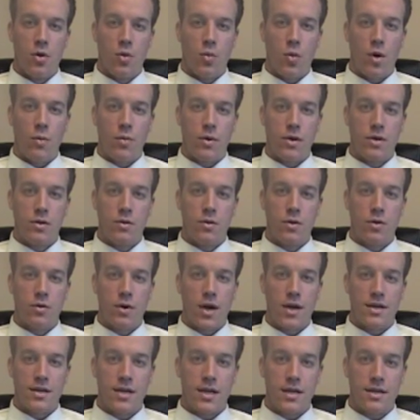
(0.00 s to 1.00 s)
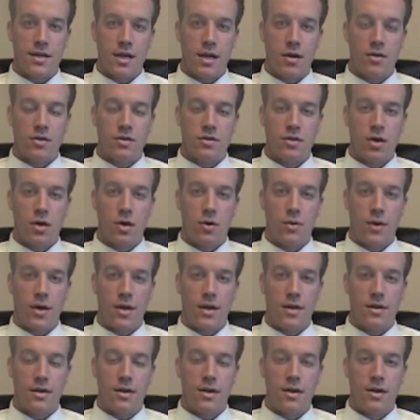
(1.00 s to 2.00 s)
what we do in great detail is go
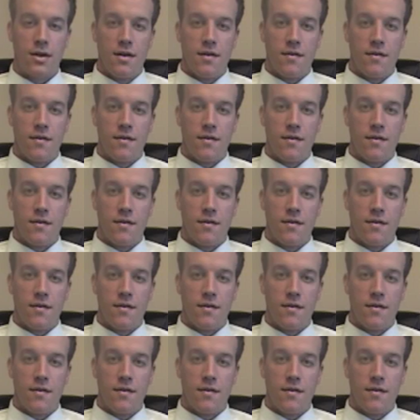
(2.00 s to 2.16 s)
in,